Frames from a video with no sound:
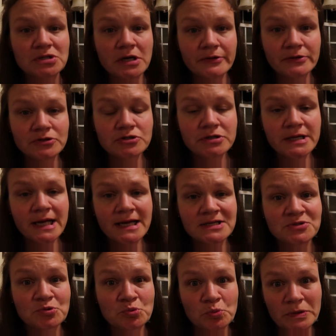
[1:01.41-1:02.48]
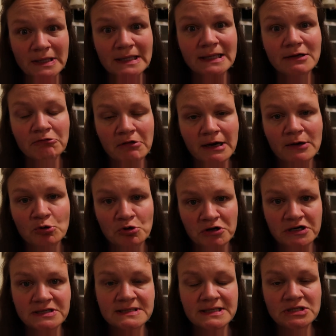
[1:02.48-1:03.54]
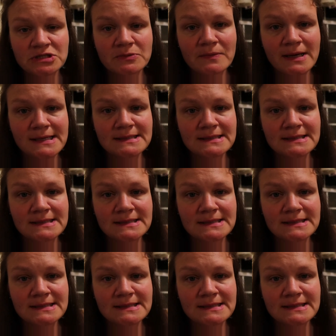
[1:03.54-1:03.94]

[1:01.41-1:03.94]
Dollar Tree has a really great organization